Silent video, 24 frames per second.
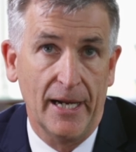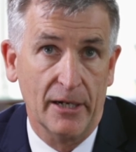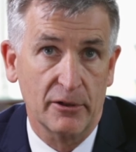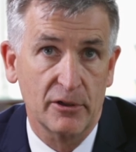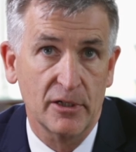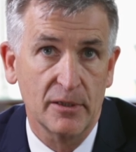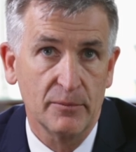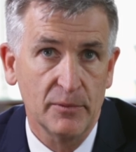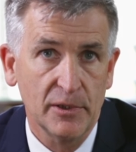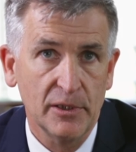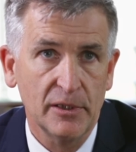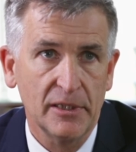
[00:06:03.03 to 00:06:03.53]
our
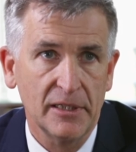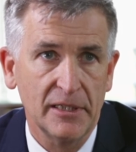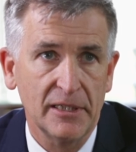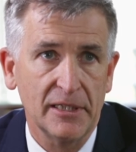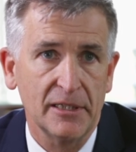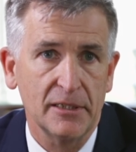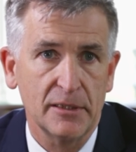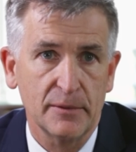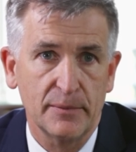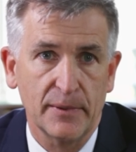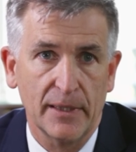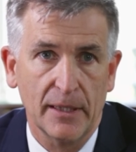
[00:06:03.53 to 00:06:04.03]

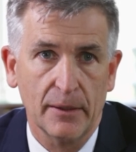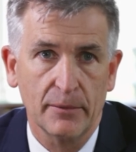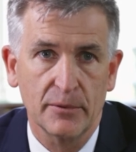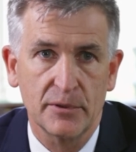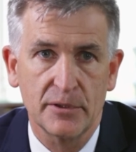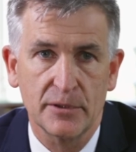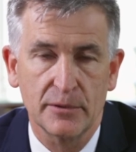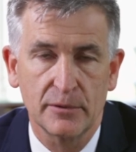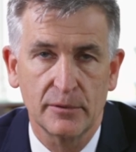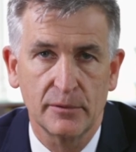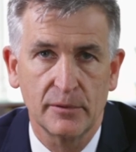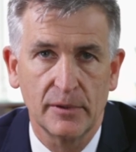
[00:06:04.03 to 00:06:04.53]
community to be able
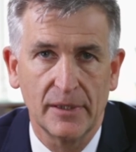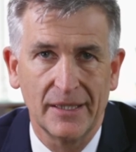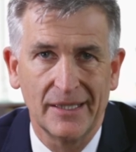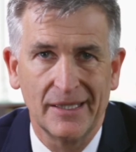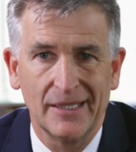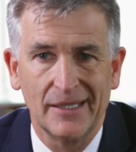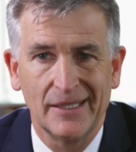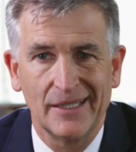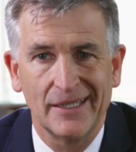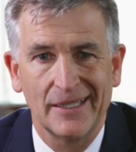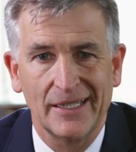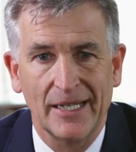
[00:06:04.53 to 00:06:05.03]
to
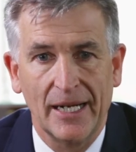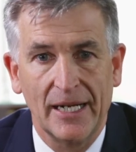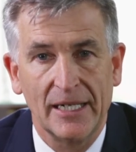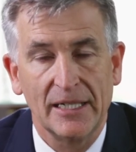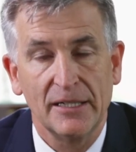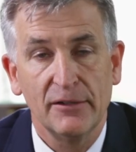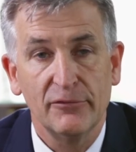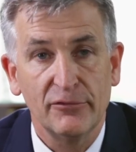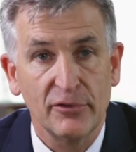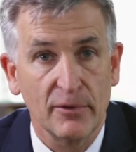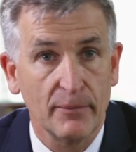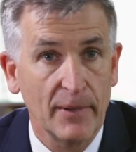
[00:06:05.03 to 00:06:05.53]
gain
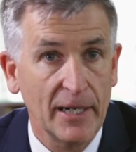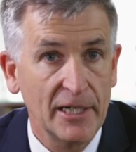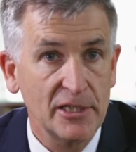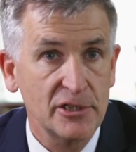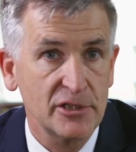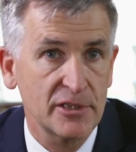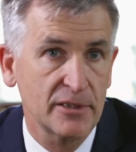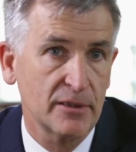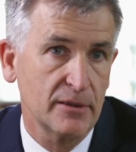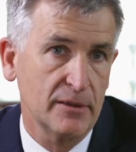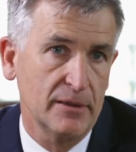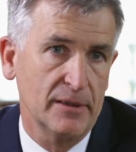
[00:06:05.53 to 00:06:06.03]

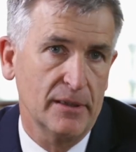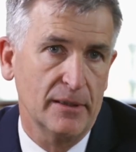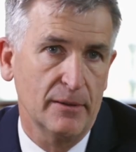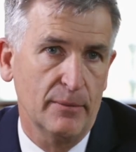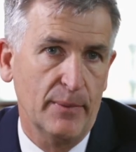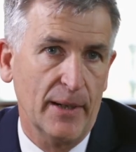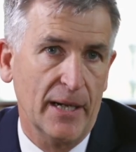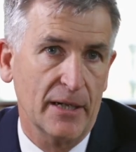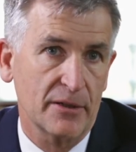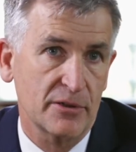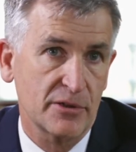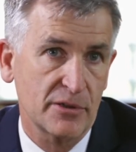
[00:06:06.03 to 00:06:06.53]
information
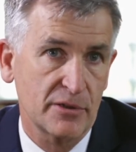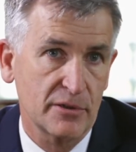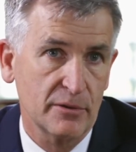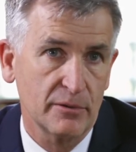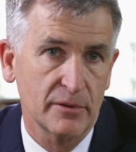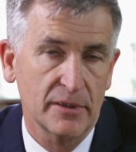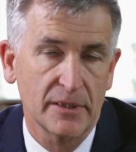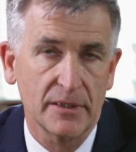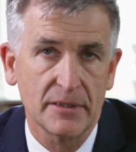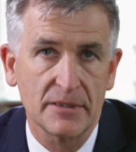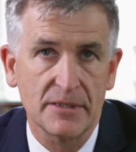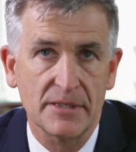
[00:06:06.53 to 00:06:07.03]
about
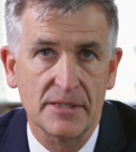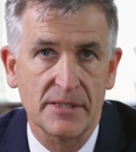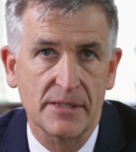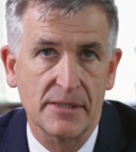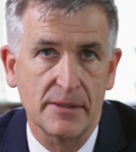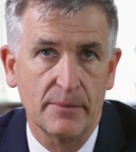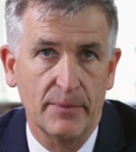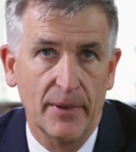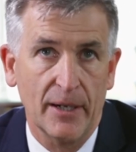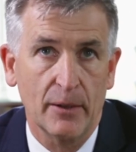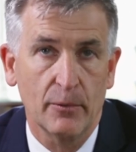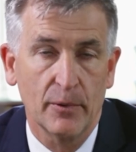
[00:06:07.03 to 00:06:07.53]
students,
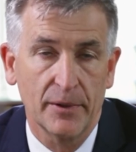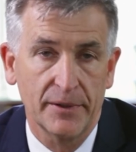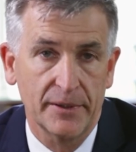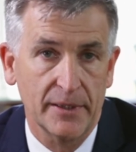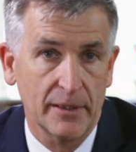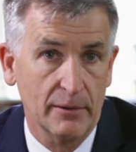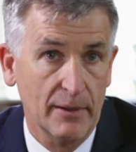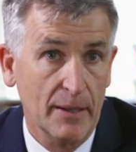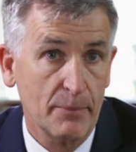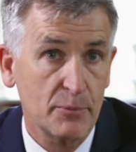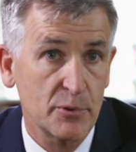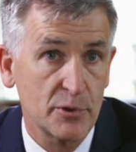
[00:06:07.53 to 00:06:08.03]
about what
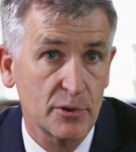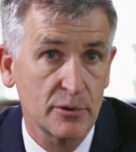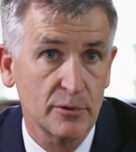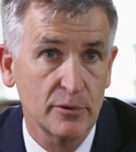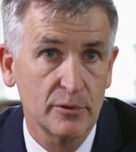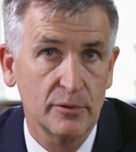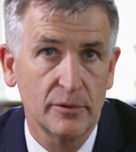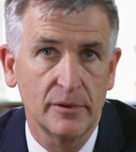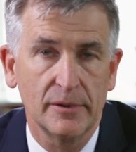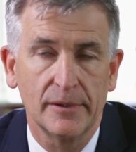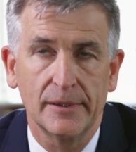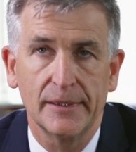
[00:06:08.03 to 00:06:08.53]
they're up
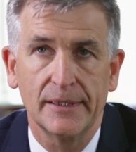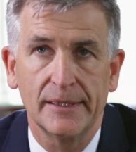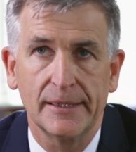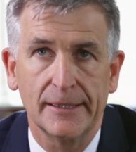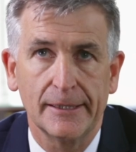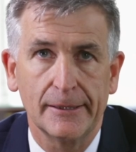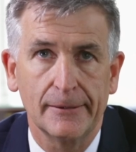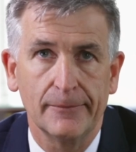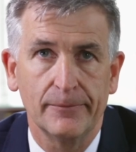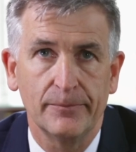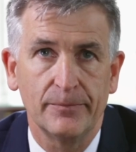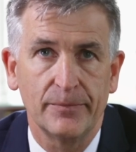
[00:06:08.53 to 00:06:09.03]
to,
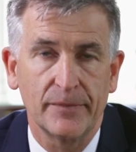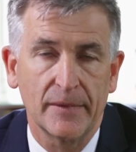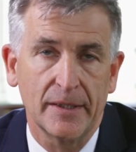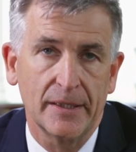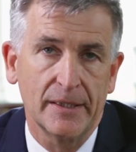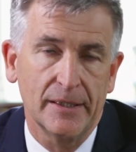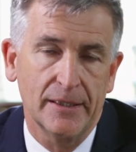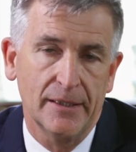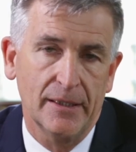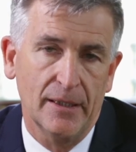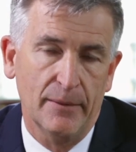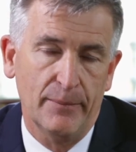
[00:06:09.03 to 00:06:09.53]

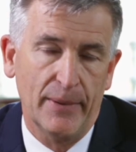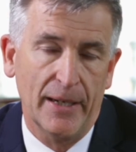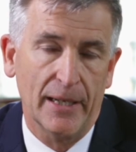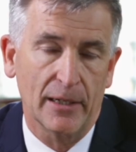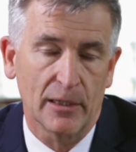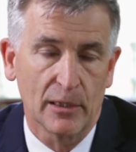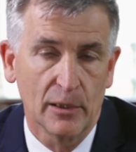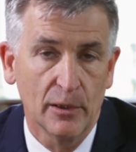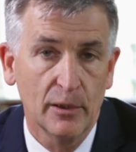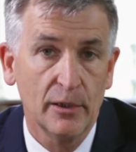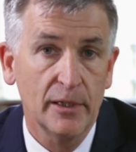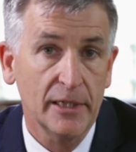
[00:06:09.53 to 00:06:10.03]
about
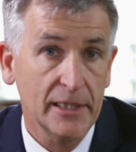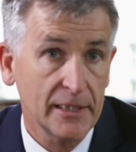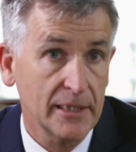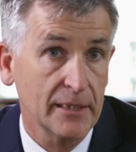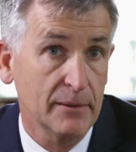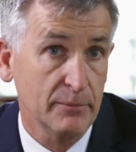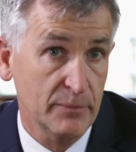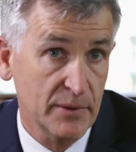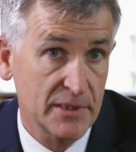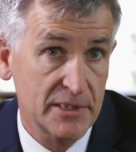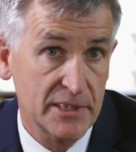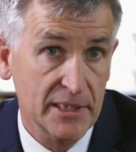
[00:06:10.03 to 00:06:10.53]
learning
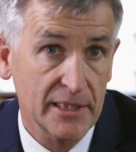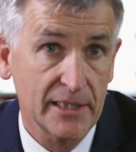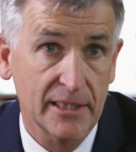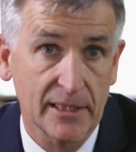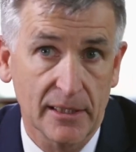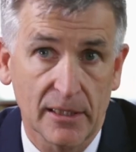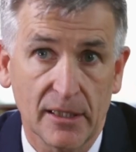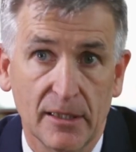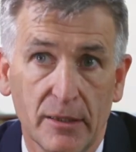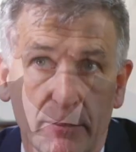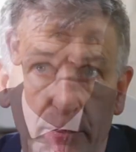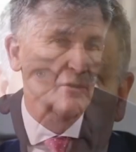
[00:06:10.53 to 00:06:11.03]
in
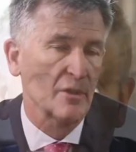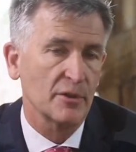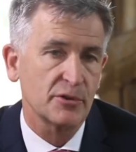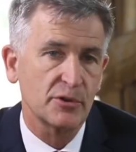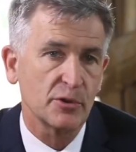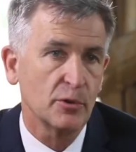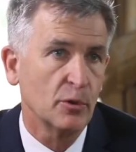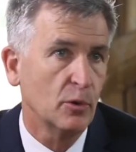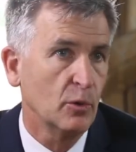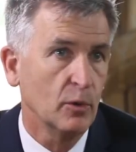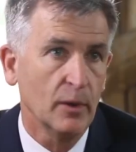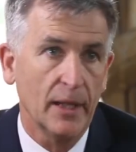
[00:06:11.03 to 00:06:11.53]
particular across
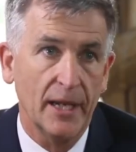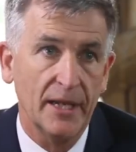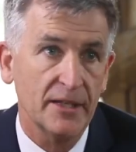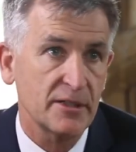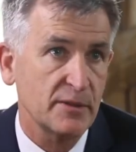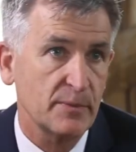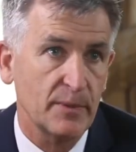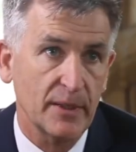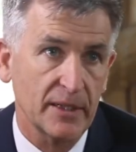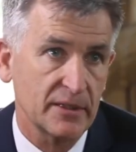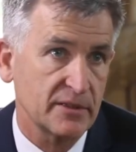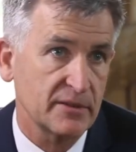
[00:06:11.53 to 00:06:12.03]
all
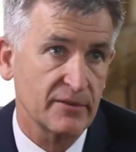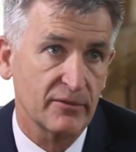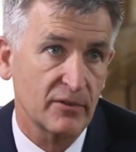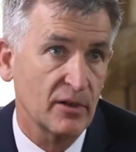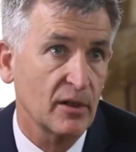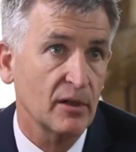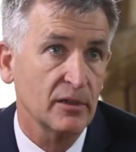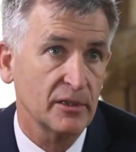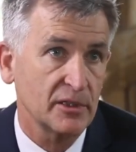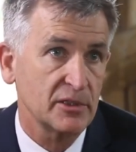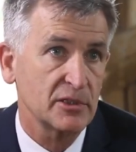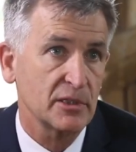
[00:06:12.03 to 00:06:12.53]
aspects of
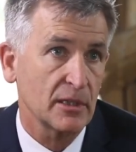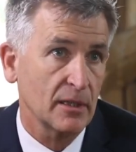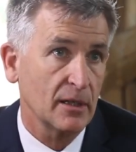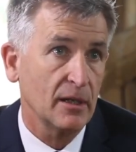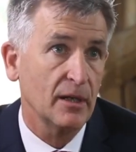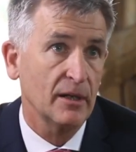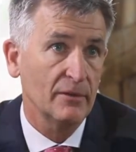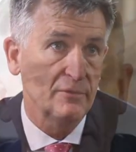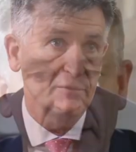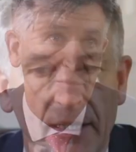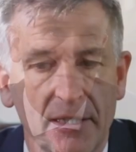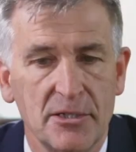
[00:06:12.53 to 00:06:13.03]
college
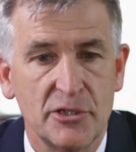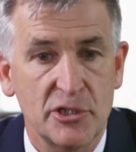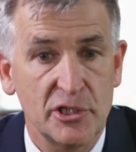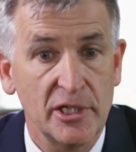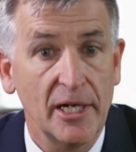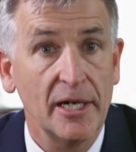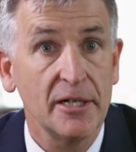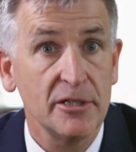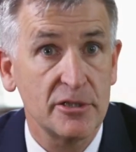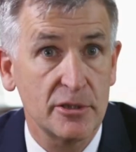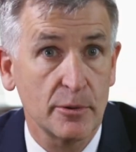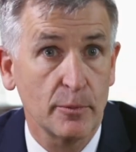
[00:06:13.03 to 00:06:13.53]
life. It's
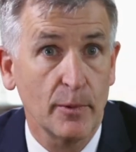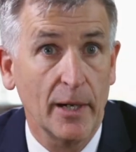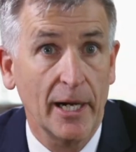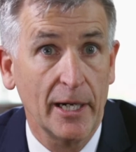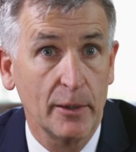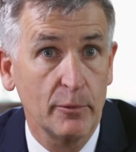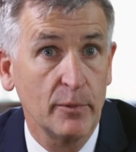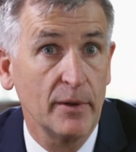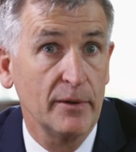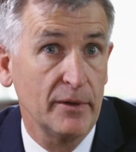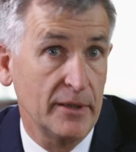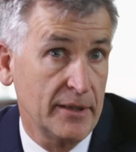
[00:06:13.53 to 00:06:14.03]
changed the way
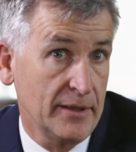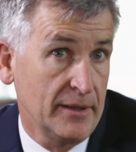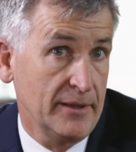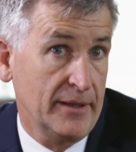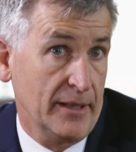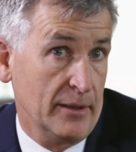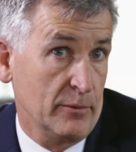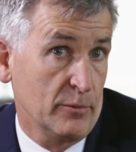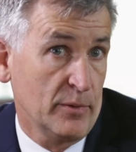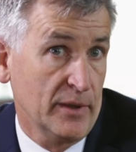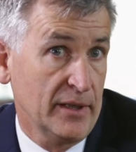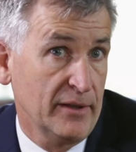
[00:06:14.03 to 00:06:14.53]

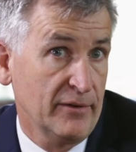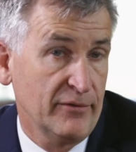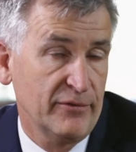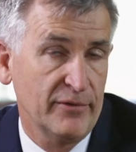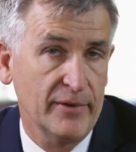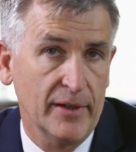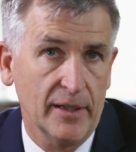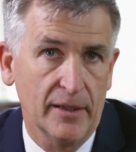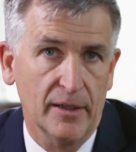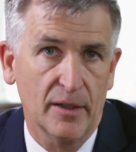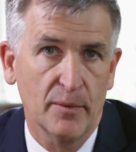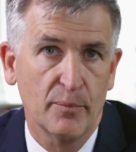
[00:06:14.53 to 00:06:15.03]
that we've
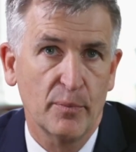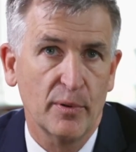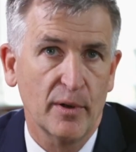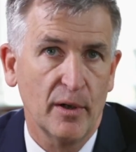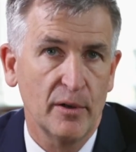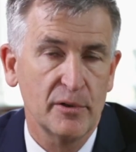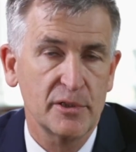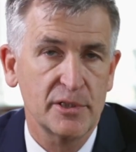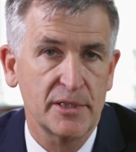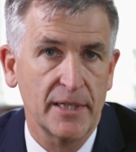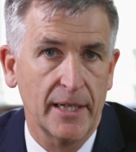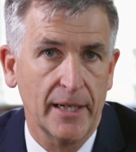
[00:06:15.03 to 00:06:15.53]

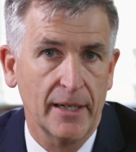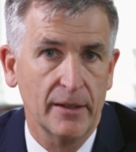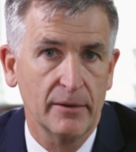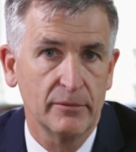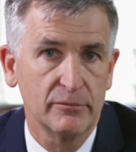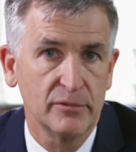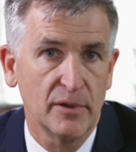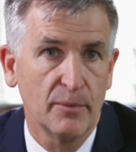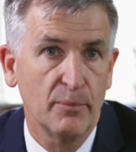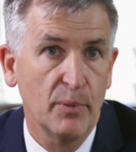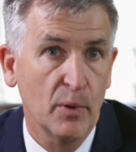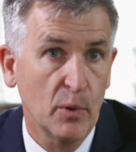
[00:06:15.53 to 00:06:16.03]
approached our
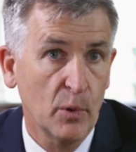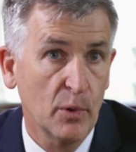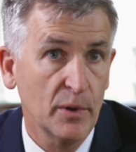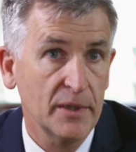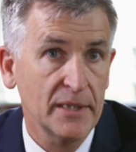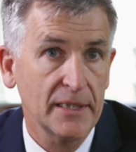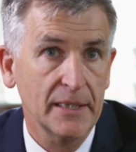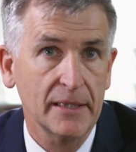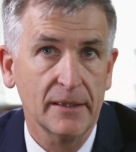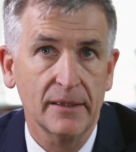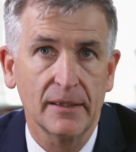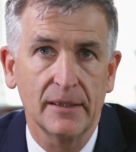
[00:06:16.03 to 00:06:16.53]

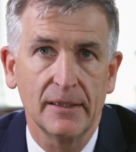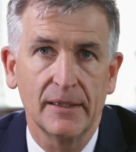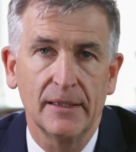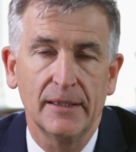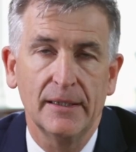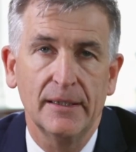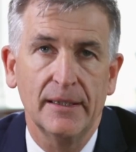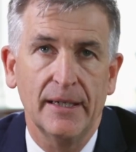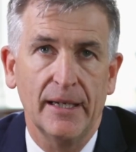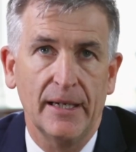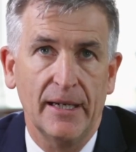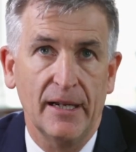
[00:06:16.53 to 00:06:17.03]
reporting
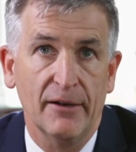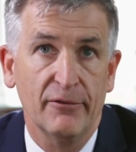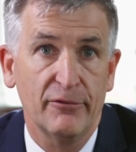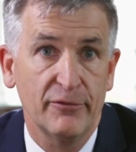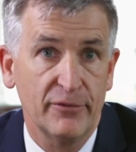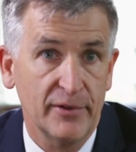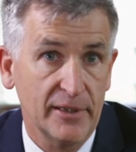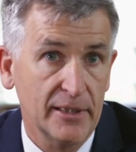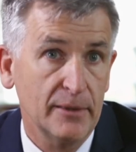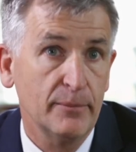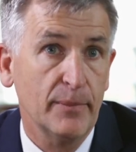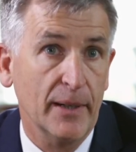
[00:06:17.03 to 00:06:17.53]
and our
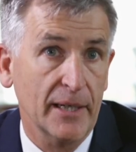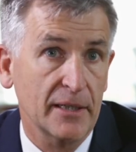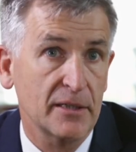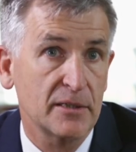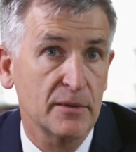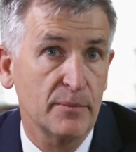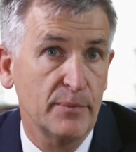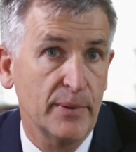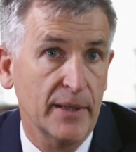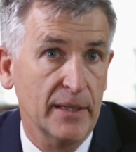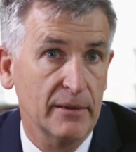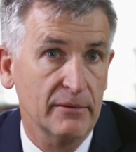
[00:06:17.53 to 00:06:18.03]
feedback
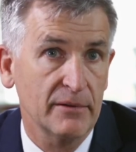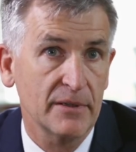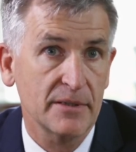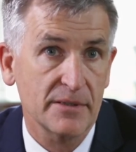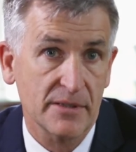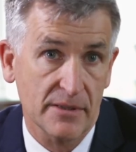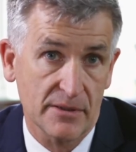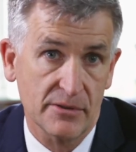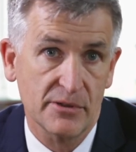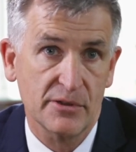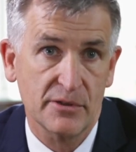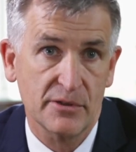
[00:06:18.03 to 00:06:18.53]
to parents and